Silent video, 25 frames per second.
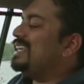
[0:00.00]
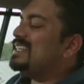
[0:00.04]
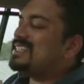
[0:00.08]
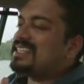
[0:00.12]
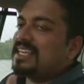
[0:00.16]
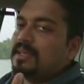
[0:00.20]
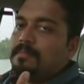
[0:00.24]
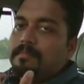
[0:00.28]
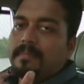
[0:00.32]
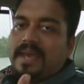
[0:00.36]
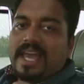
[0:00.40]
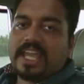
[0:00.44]
is
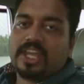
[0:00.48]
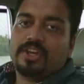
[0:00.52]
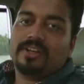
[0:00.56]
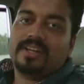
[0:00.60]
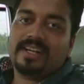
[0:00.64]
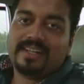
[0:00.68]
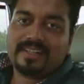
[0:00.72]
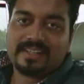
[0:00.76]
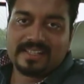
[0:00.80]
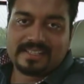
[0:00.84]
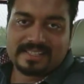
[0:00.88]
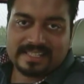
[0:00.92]

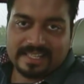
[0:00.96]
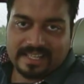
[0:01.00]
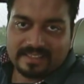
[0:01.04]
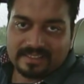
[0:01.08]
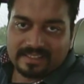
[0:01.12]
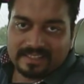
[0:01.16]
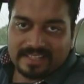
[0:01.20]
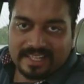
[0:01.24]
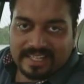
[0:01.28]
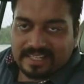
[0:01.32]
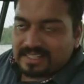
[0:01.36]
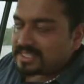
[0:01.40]
immaculate to say
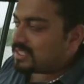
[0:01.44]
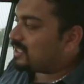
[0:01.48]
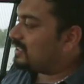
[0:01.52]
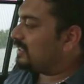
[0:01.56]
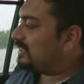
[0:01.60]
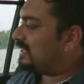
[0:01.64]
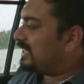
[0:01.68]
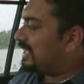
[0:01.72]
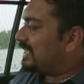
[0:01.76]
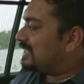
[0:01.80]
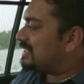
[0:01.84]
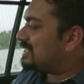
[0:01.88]
the least.
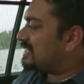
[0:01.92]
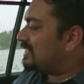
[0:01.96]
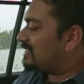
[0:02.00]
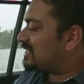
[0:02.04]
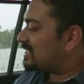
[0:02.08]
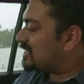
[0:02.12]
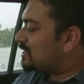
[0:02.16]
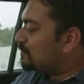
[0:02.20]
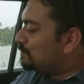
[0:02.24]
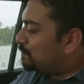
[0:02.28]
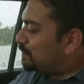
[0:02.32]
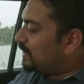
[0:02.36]
There's
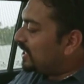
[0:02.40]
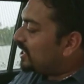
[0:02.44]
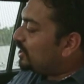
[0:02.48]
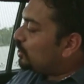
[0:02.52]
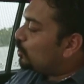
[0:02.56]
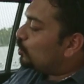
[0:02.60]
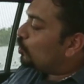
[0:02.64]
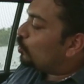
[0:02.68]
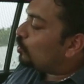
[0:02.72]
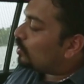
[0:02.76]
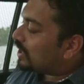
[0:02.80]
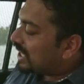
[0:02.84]
simply
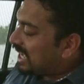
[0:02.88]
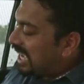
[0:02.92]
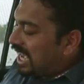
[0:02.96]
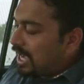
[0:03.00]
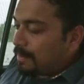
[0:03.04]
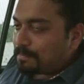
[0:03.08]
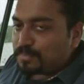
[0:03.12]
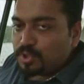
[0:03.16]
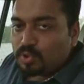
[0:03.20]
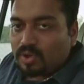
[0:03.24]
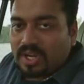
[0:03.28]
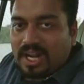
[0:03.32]
no
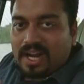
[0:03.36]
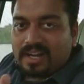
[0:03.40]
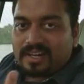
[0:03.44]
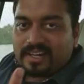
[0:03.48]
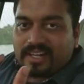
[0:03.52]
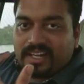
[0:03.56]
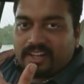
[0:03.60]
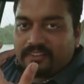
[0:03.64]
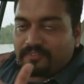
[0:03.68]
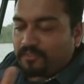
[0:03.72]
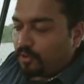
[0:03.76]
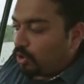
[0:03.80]
gap, you can't
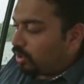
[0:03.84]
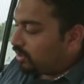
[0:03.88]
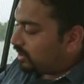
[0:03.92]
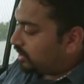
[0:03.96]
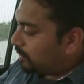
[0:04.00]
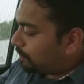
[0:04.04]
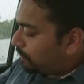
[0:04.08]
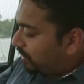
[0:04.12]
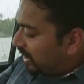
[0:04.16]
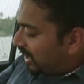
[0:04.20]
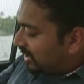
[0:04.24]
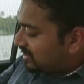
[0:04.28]
really fault
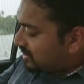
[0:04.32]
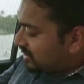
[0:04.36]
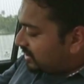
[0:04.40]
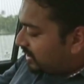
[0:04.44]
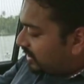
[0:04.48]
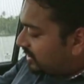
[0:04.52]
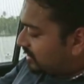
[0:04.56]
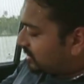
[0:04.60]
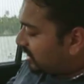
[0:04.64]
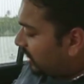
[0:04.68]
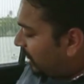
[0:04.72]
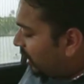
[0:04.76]
the
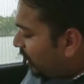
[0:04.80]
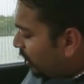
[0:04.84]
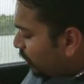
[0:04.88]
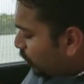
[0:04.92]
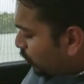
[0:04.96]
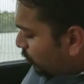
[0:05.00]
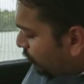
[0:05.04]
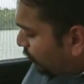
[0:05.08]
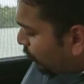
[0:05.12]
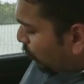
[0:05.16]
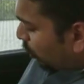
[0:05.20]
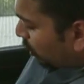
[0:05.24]
plastics.
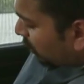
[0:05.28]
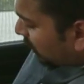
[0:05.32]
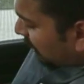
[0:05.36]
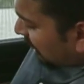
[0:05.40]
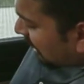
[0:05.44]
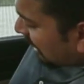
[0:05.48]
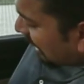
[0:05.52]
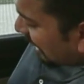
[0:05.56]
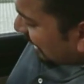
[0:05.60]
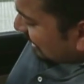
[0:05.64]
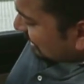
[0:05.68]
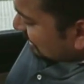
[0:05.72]
You've got
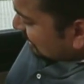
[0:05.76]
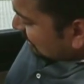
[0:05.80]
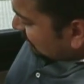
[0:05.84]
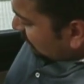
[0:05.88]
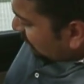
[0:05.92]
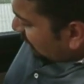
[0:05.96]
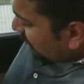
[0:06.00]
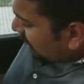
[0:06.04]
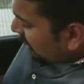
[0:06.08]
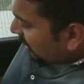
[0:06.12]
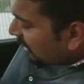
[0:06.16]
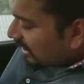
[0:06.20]
nice
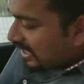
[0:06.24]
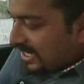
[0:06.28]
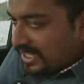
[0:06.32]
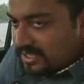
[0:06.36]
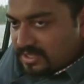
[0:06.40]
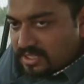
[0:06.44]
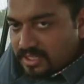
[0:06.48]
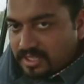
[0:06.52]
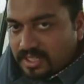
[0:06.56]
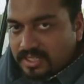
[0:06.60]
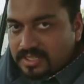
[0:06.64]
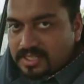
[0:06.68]

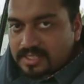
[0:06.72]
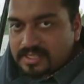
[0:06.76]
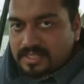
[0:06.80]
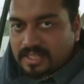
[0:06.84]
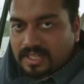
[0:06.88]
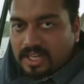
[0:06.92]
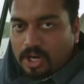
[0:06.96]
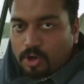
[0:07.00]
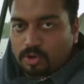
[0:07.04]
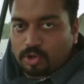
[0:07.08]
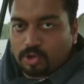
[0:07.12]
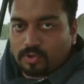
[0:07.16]
leather touches
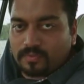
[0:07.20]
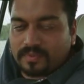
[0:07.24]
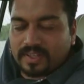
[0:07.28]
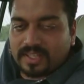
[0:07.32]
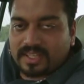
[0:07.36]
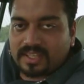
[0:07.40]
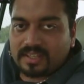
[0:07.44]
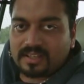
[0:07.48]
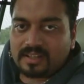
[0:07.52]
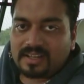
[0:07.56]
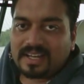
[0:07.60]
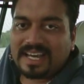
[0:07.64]
around over
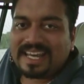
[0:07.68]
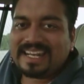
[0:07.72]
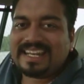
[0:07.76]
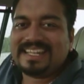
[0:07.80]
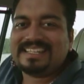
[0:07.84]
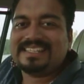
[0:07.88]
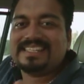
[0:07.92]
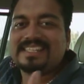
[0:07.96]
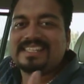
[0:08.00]
here, and it